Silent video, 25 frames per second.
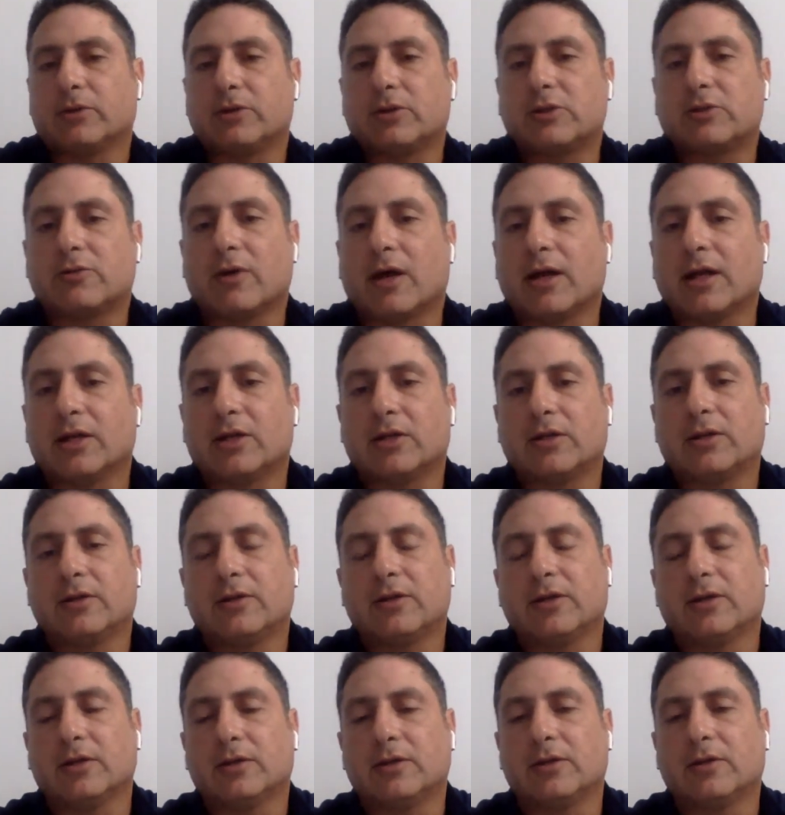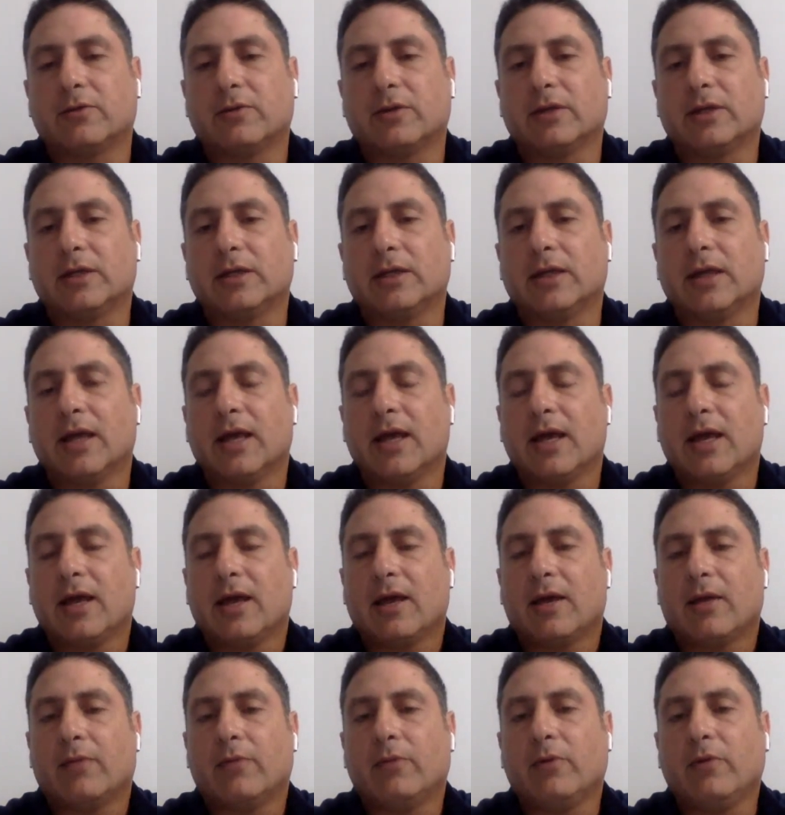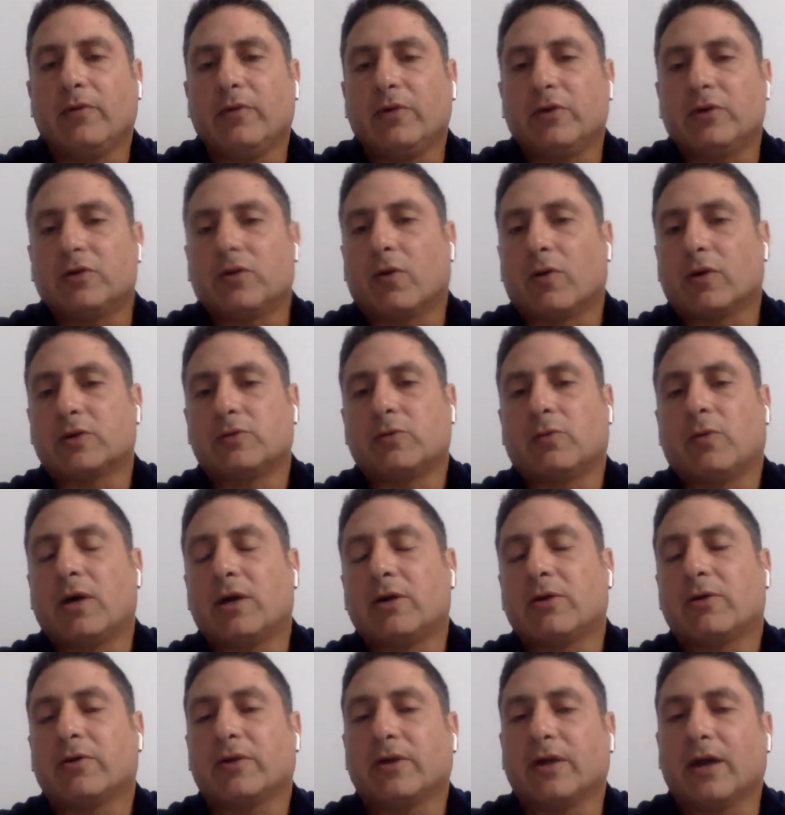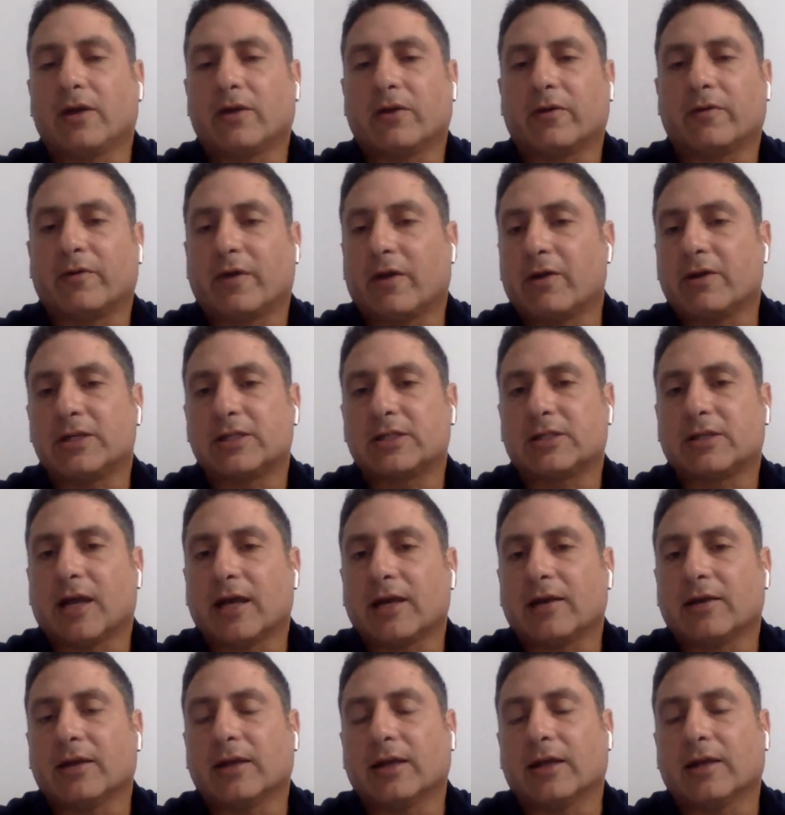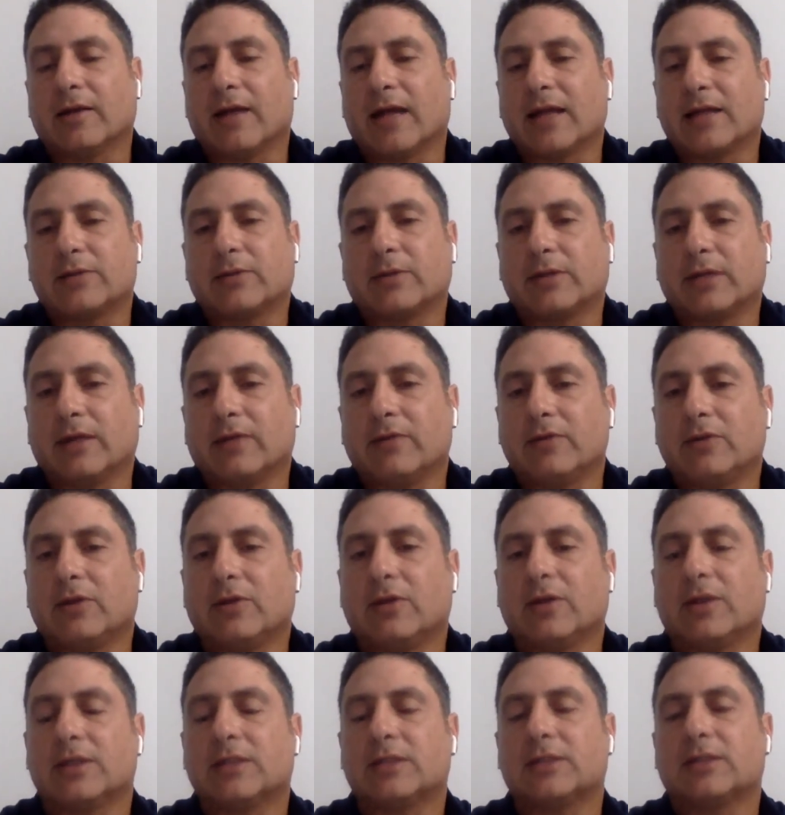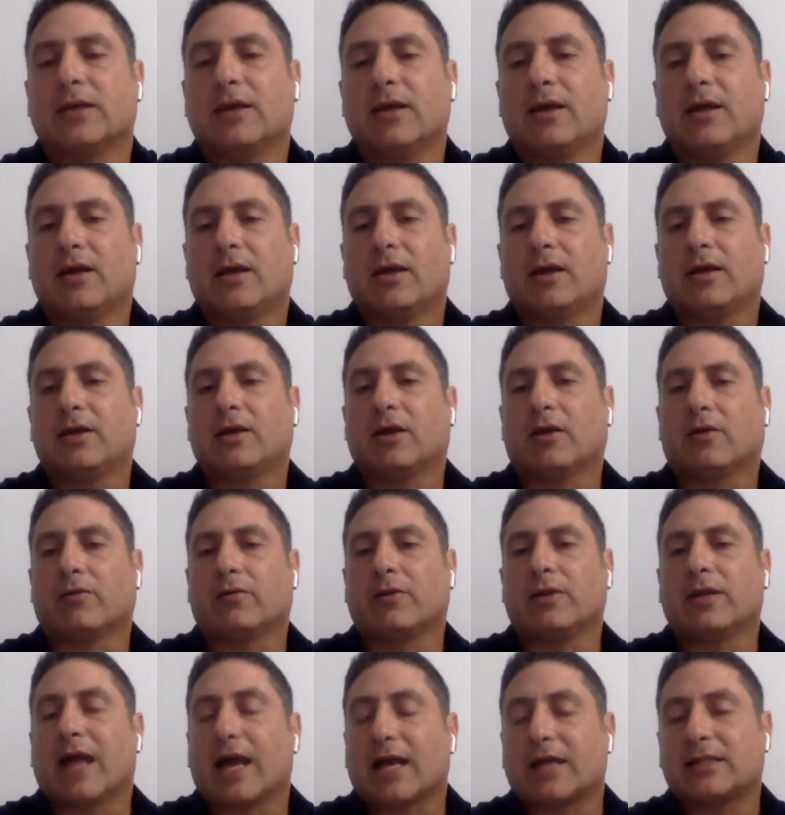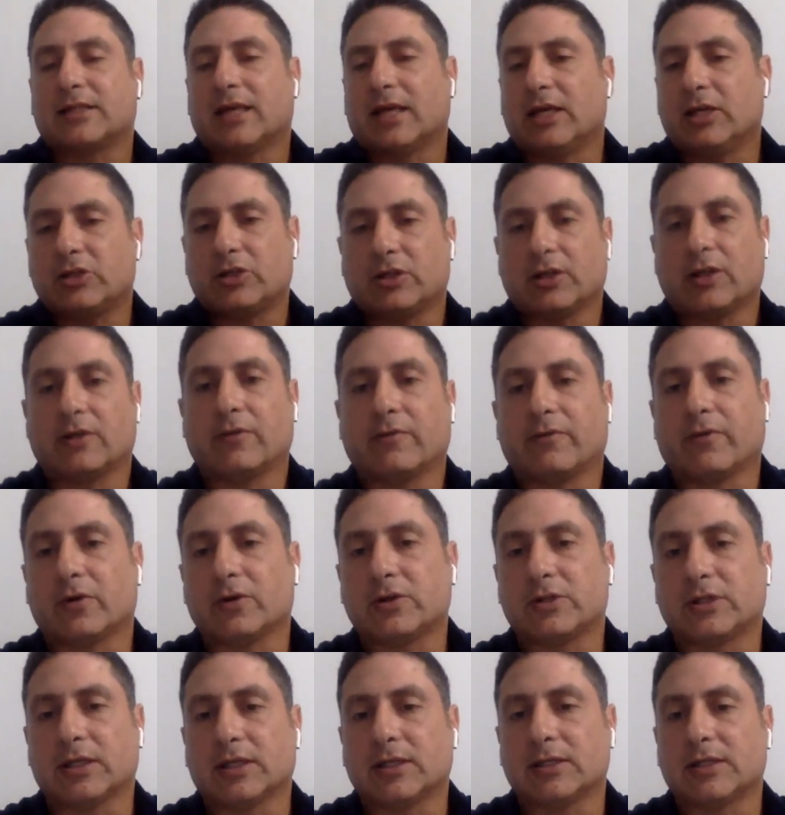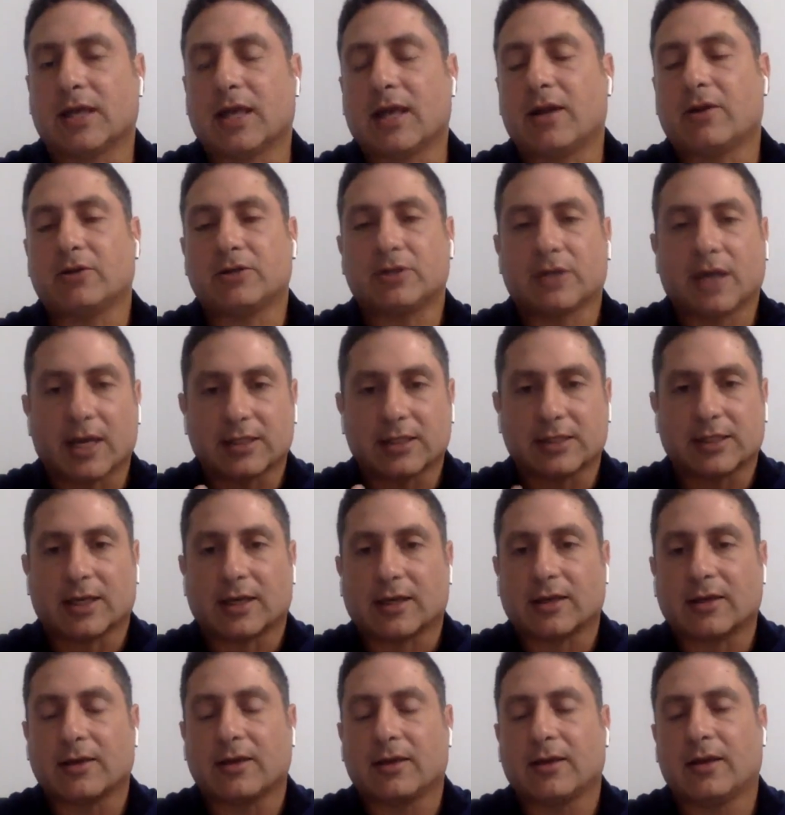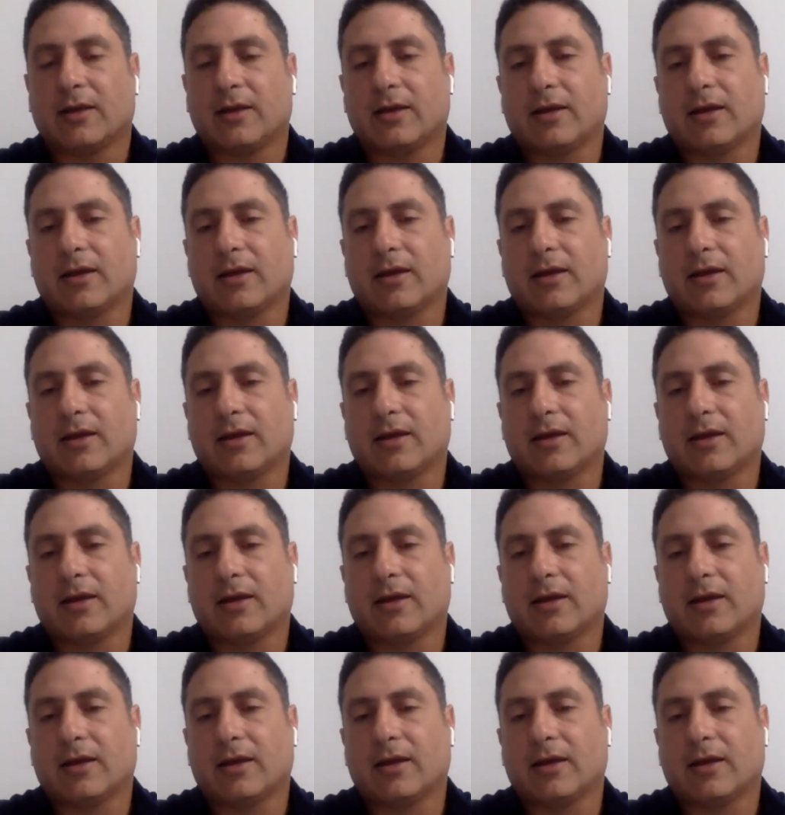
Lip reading: We're just trying to really move you towards one or the other very slightly, and that's what gives you this, relaxation versus energizing